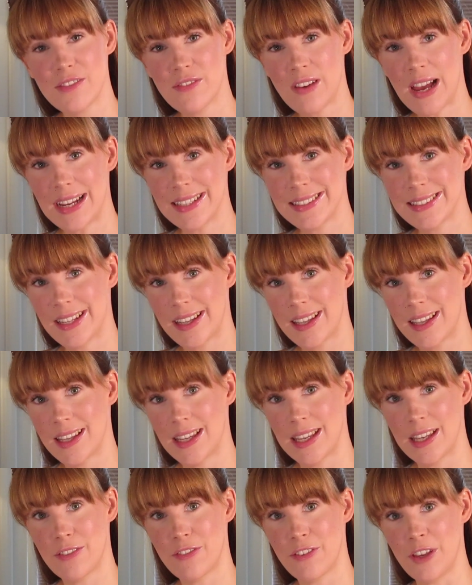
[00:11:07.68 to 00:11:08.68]
advice I can
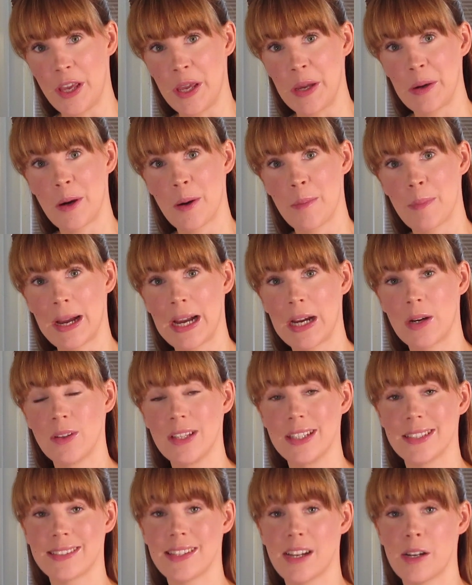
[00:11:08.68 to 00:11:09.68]
give you about
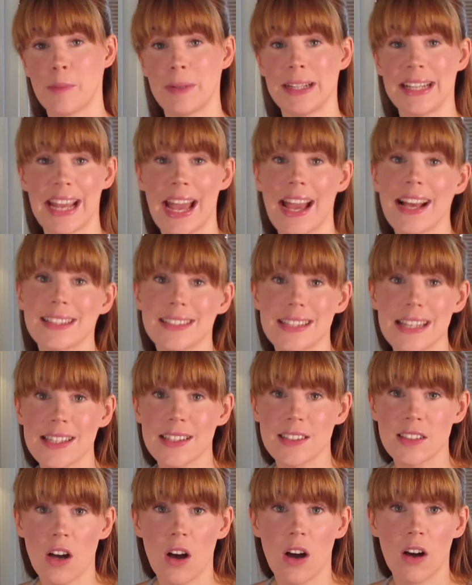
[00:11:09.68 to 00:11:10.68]
your ceremony exit
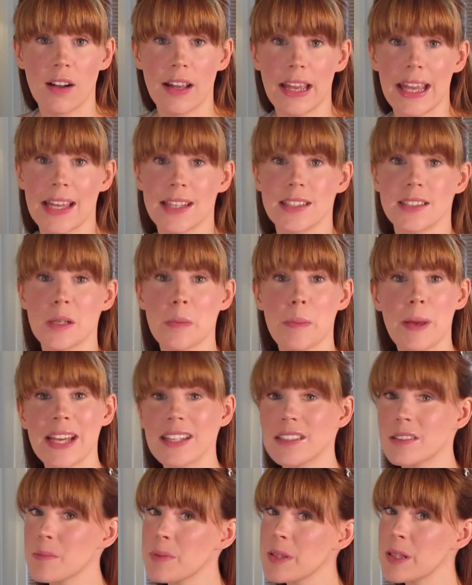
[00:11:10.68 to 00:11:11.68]
song is to pick
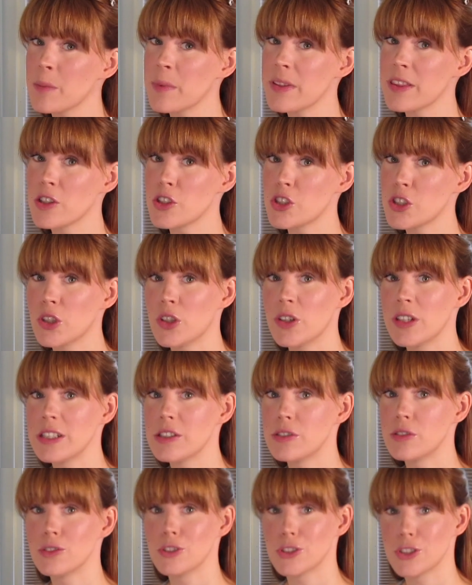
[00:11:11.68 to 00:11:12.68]
something with a short
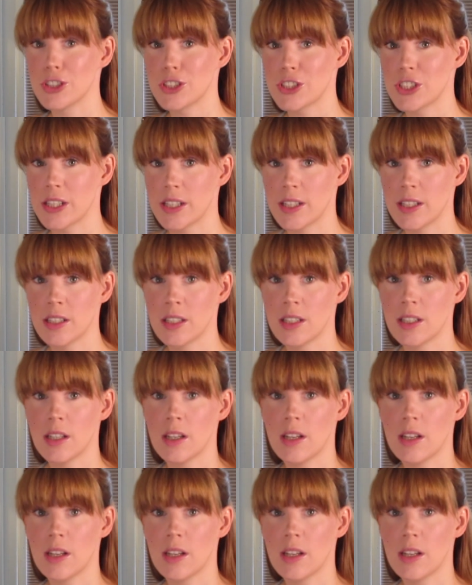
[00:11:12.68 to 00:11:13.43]
introduction,